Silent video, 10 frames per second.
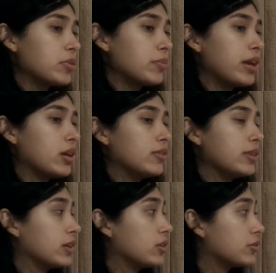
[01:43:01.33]
able to pay it off
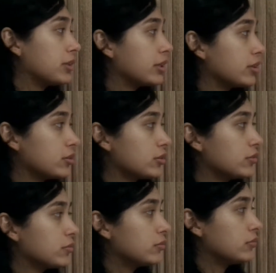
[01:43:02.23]
like in 3 years.
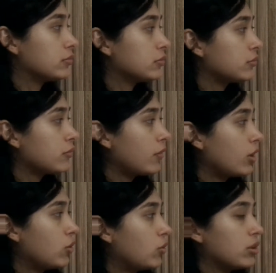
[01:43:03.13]

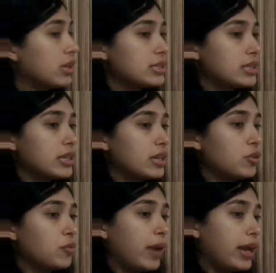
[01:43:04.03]
Or let's say that
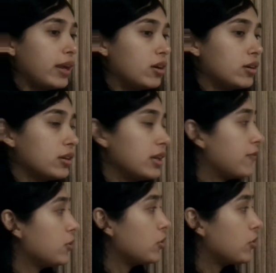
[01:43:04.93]
you wait on,
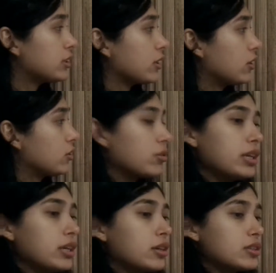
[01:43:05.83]
if you notice like on the
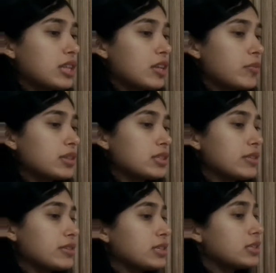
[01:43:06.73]
credit card statements,
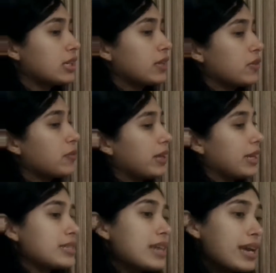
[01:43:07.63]
it says like if you wait
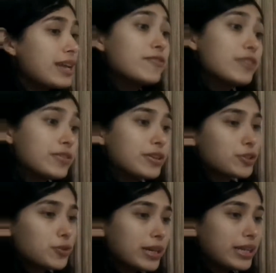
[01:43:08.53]
like 10, 15, or
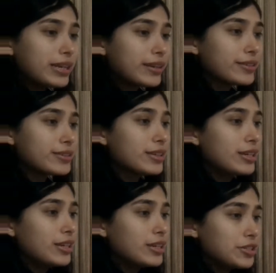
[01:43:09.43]
20 years
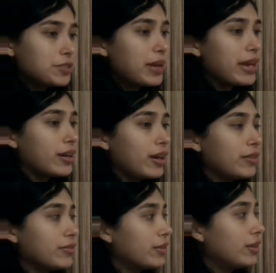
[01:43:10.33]
to pay it
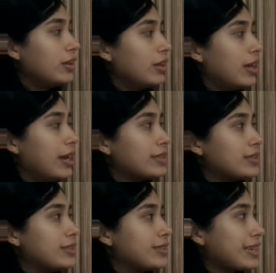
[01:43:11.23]
off,
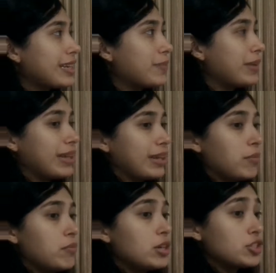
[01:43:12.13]
it's gonna be
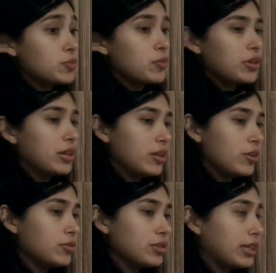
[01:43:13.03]
like much more than it
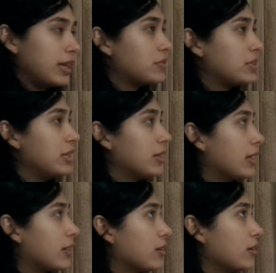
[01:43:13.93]
owes. Like I've seen
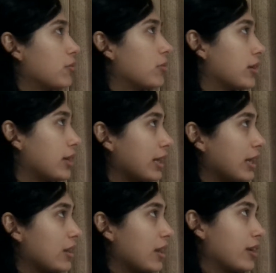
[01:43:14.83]
like where like
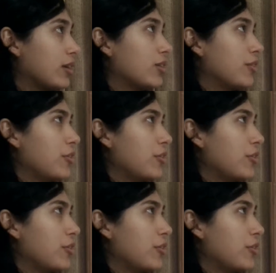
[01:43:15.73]
it like